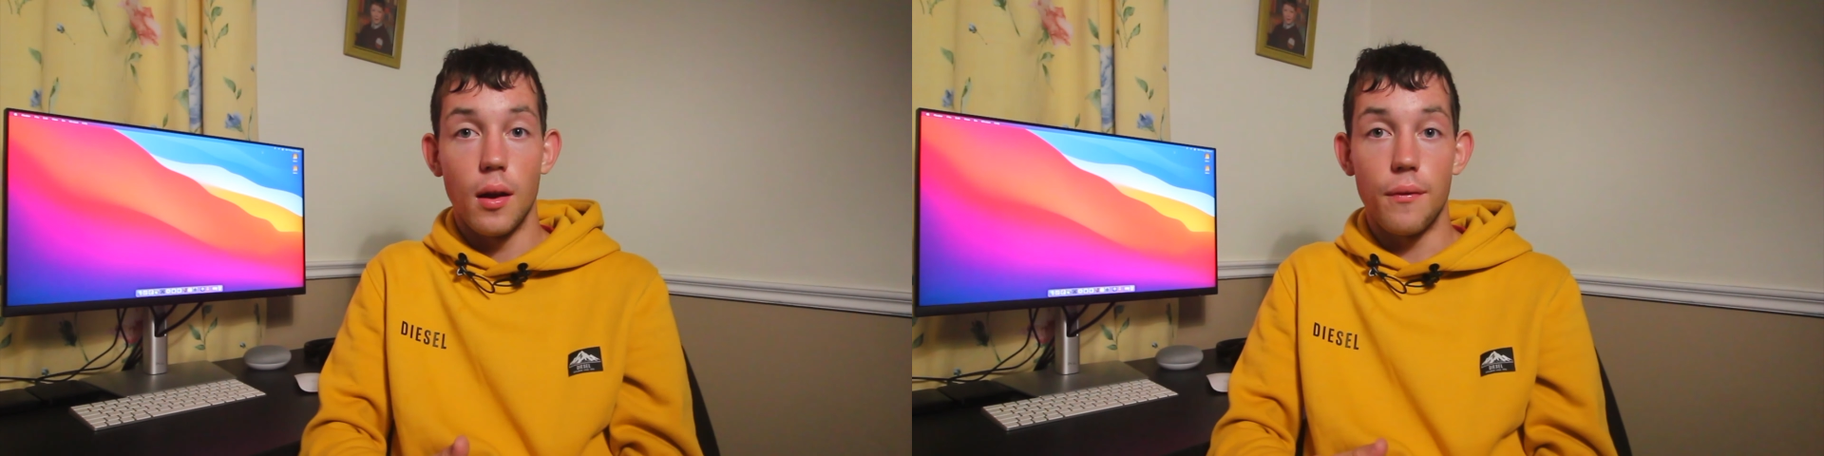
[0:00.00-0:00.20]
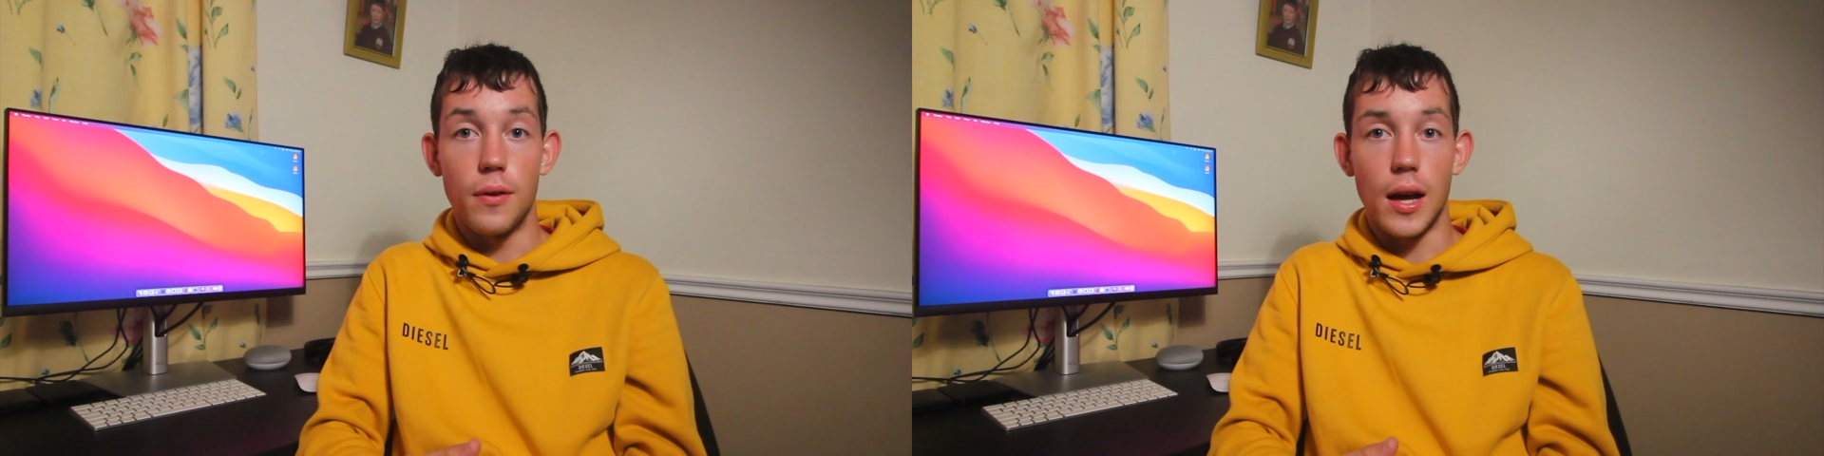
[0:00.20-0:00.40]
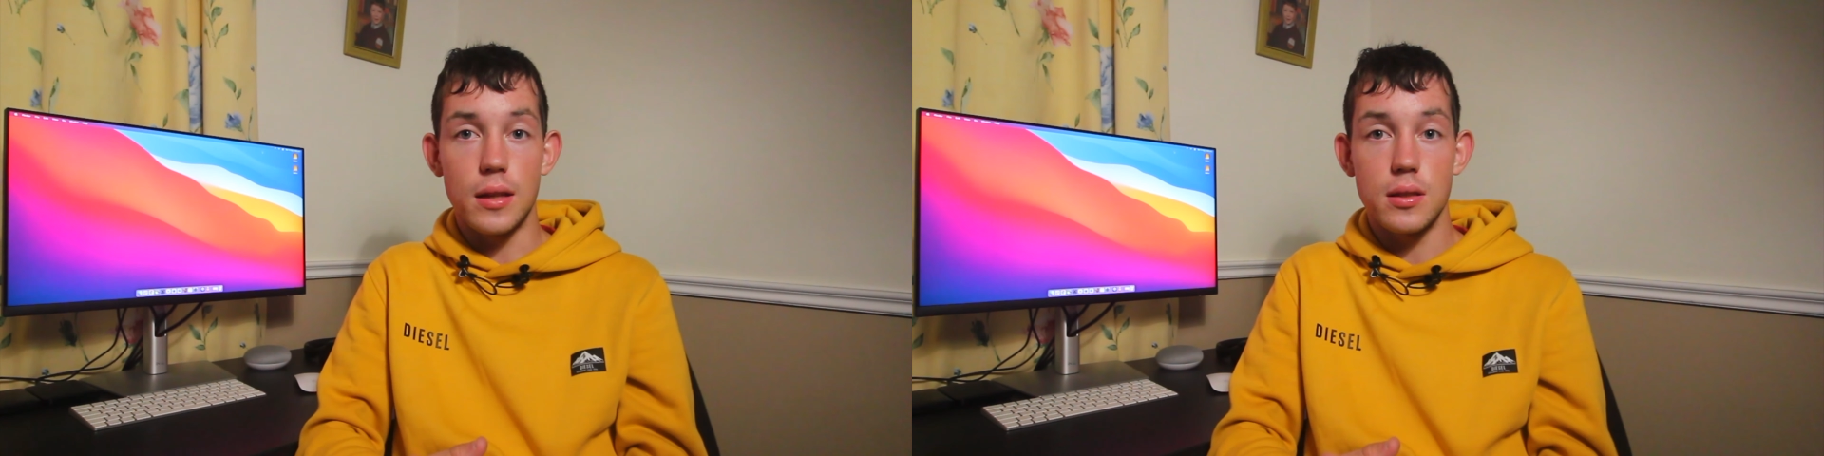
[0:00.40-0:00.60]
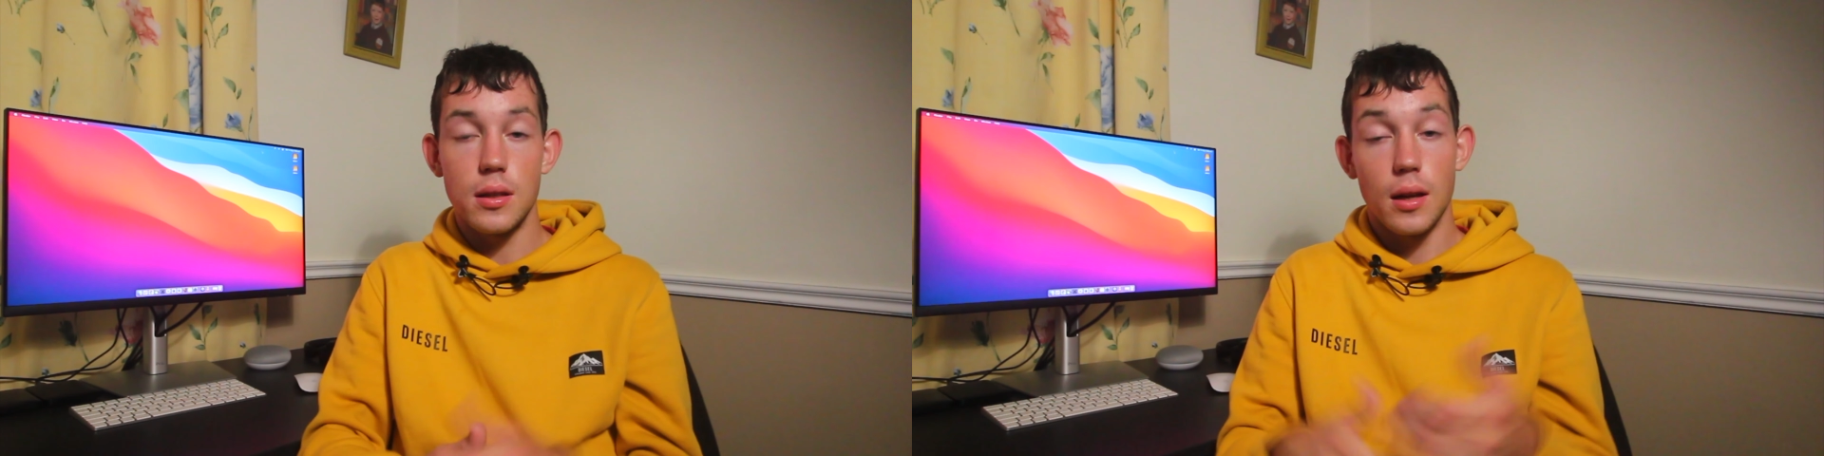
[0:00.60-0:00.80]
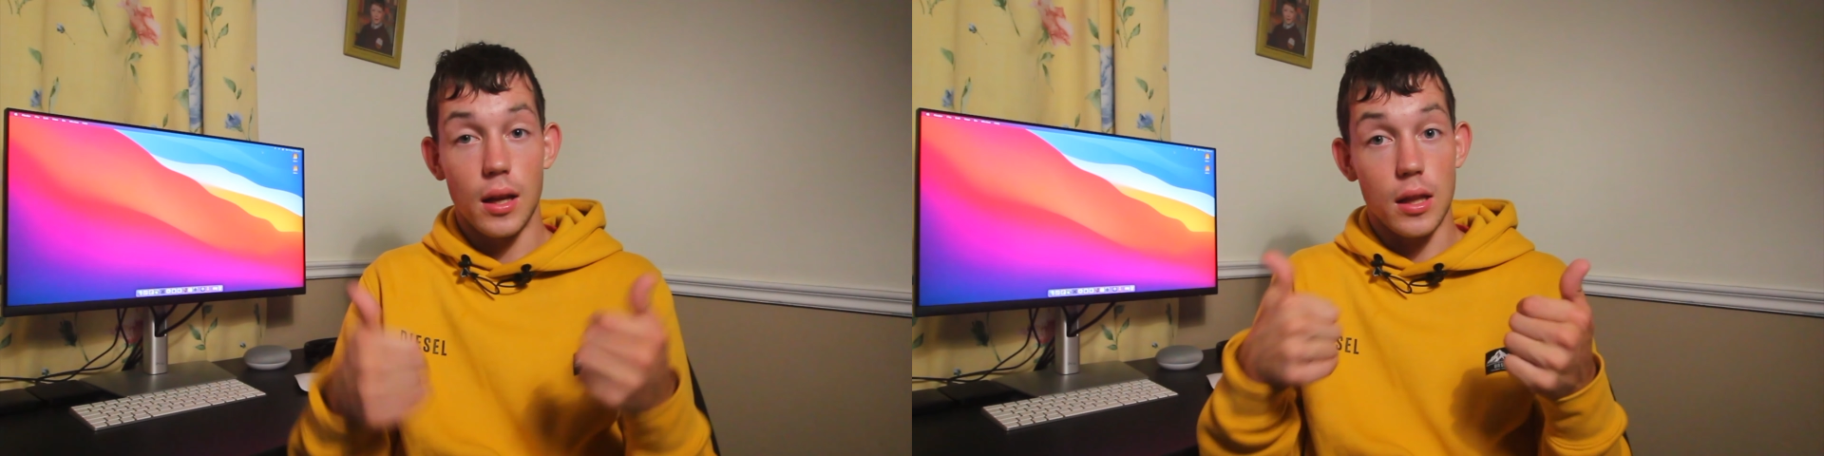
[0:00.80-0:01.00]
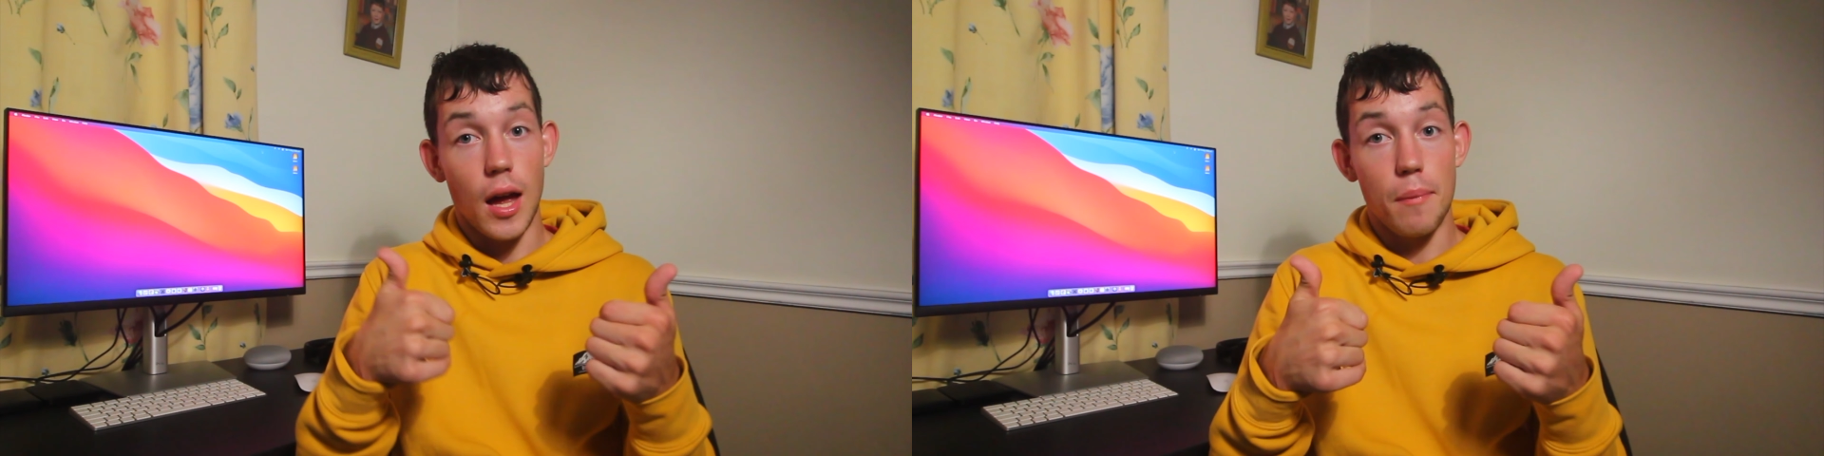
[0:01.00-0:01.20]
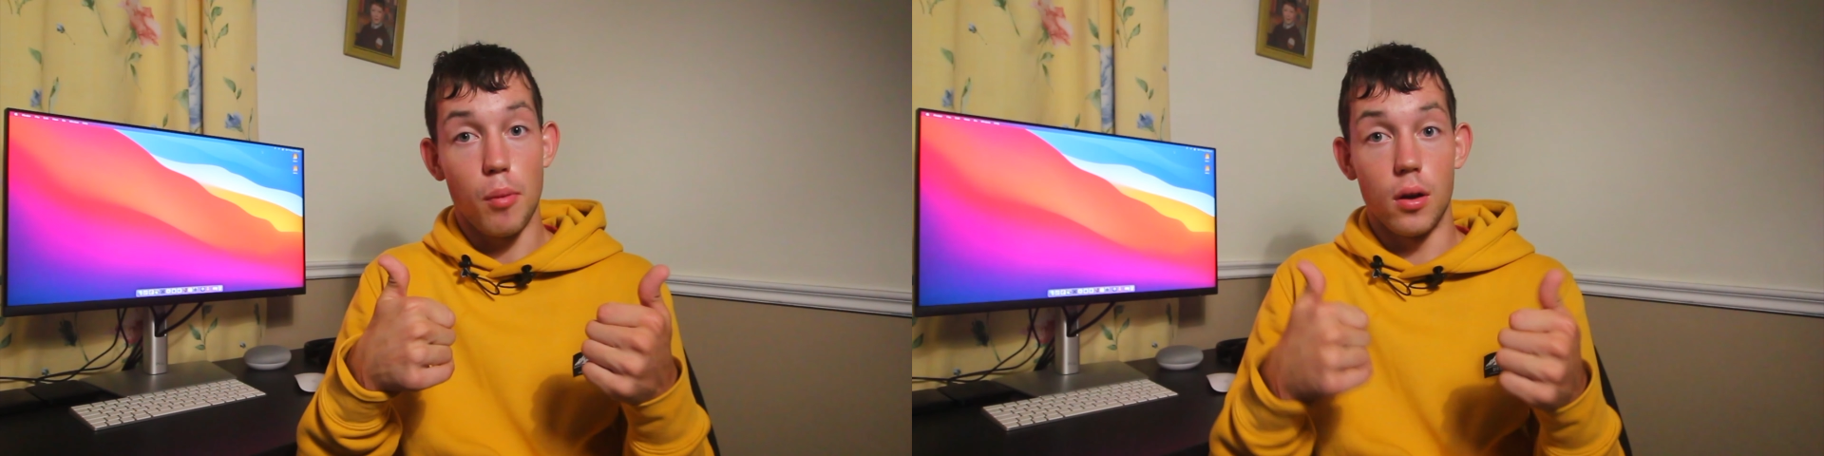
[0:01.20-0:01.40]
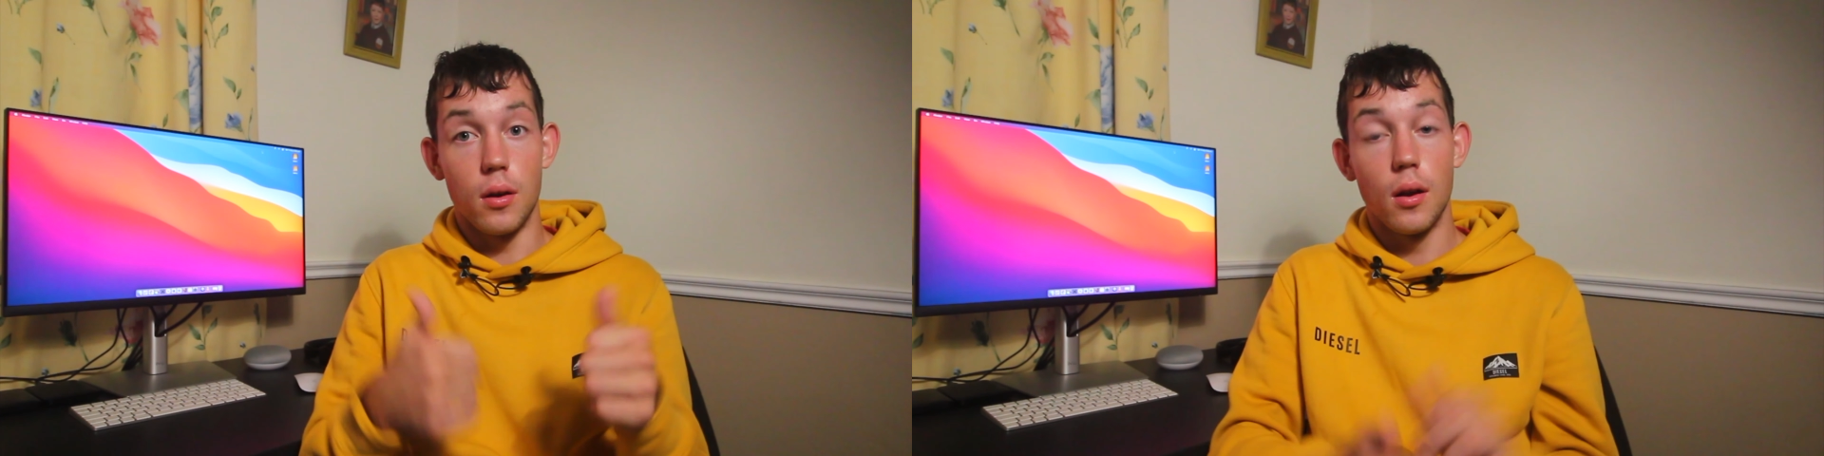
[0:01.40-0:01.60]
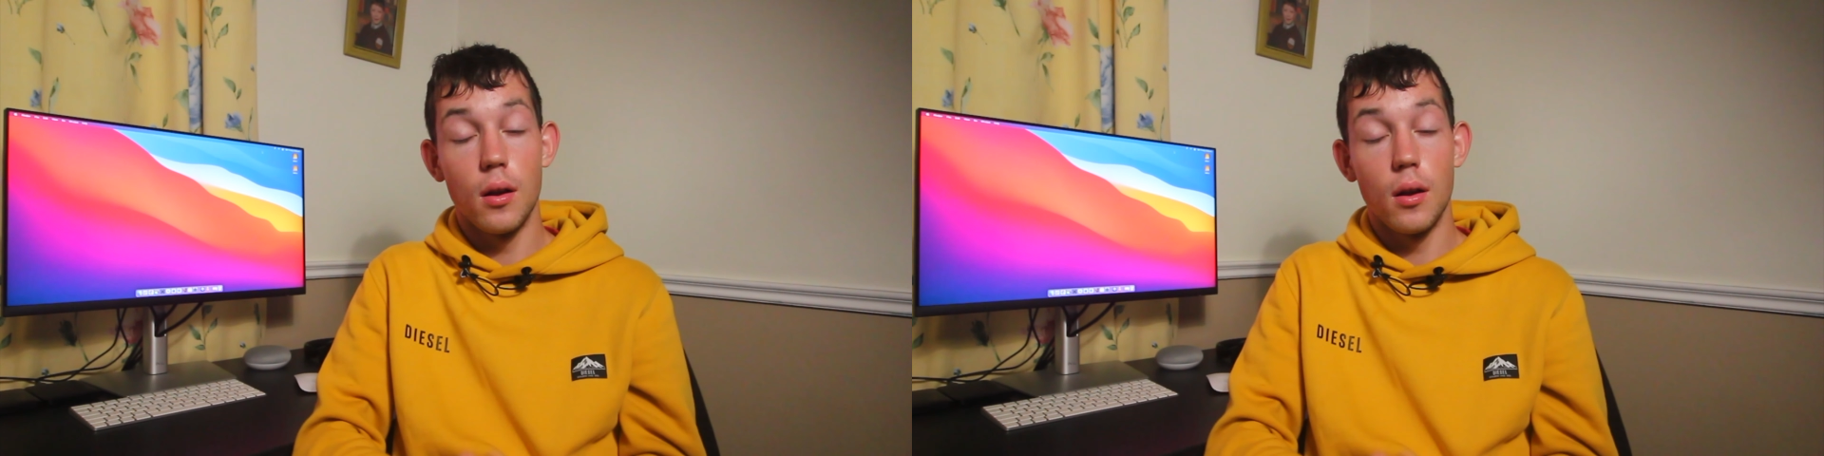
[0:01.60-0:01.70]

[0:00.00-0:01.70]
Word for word: If you like this, hit the like button,